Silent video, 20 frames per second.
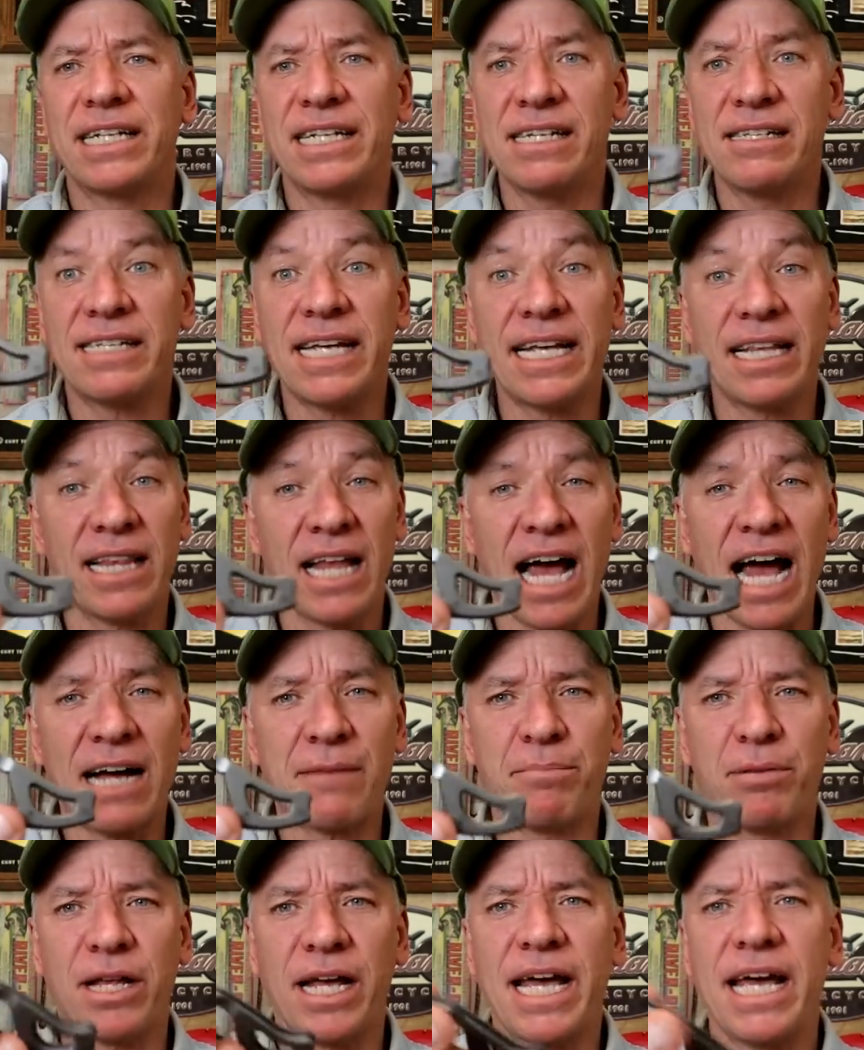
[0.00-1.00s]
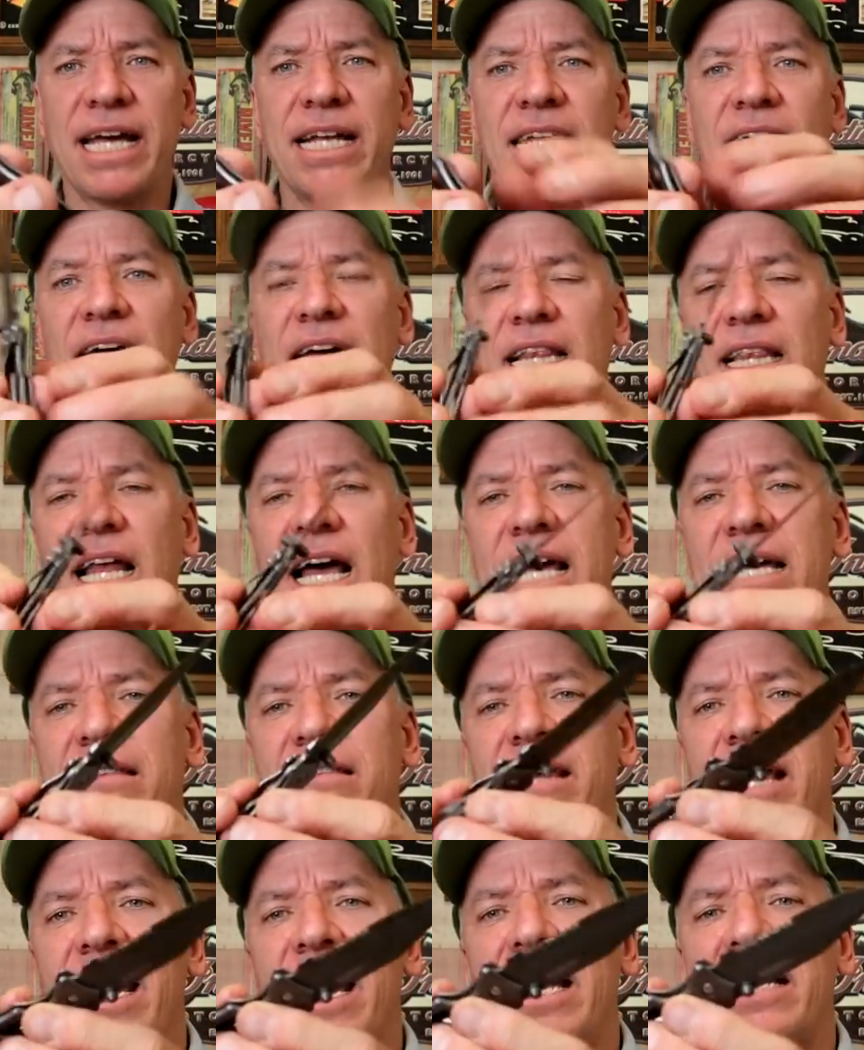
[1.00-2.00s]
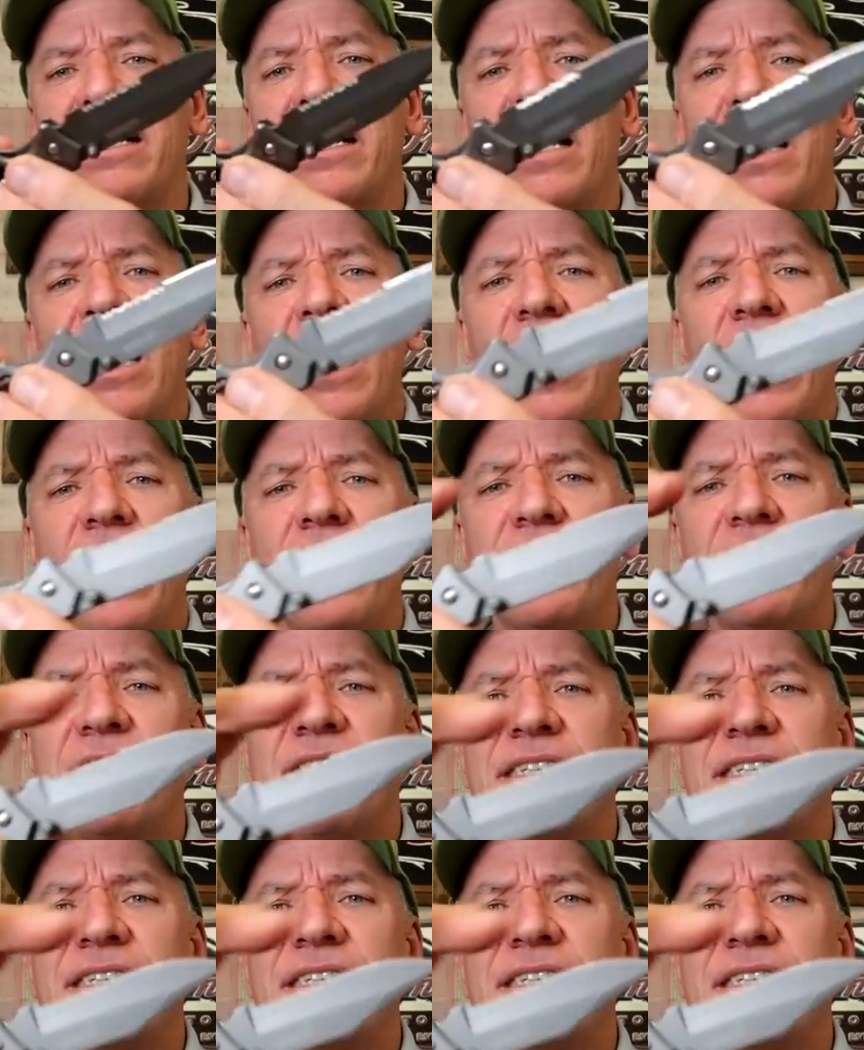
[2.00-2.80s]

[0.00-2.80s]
It is a lock blade. I like that. The